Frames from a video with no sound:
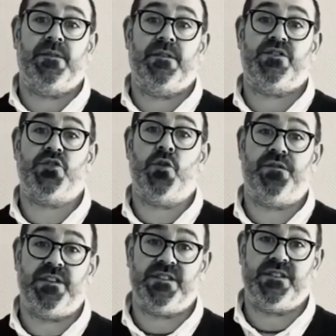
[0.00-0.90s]

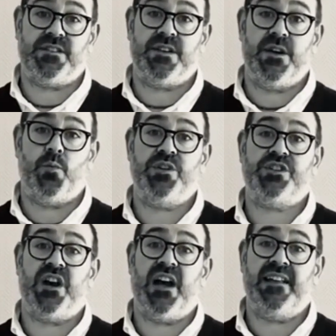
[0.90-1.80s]
surfaces which
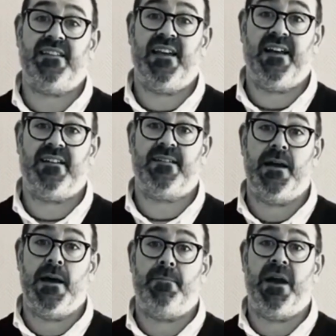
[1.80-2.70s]
are attacked
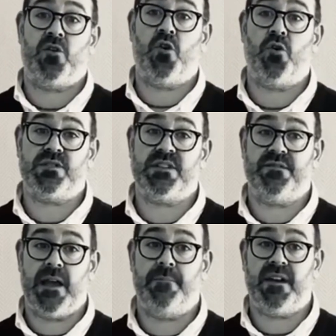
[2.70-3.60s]
by corrosive
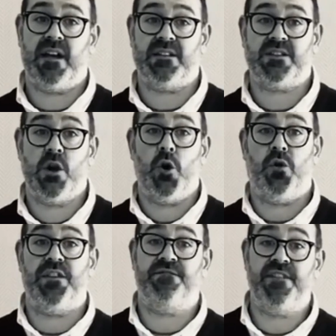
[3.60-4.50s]
chemicals or
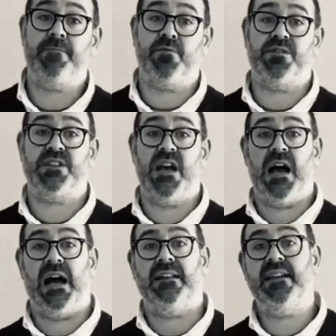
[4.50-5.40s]
the vapors
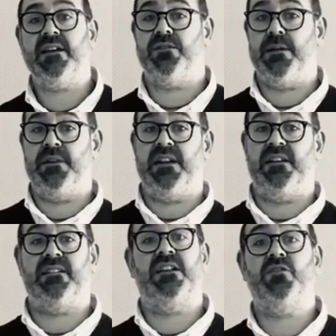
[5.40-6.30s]
are
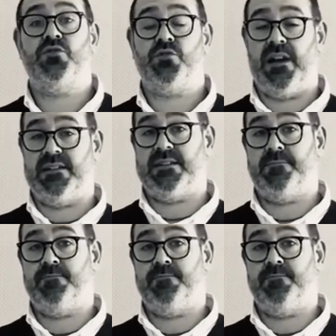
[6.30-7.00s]
decontaminated and neutralized.